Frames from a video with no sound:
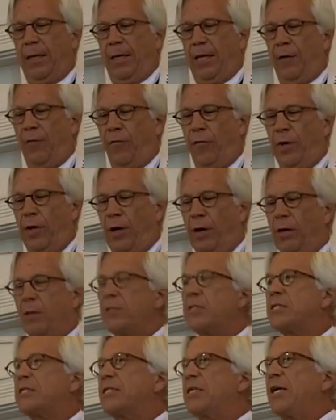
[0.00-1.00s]
If we
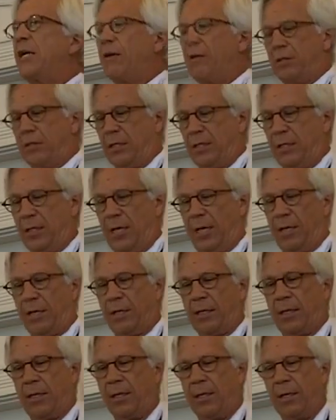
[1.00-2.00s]
aren't scared to
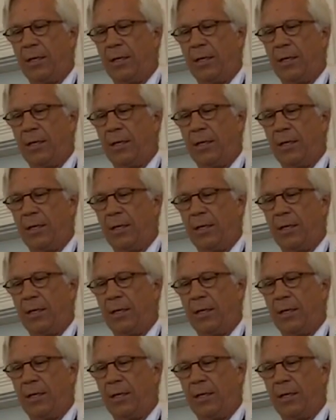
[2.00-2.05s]
death,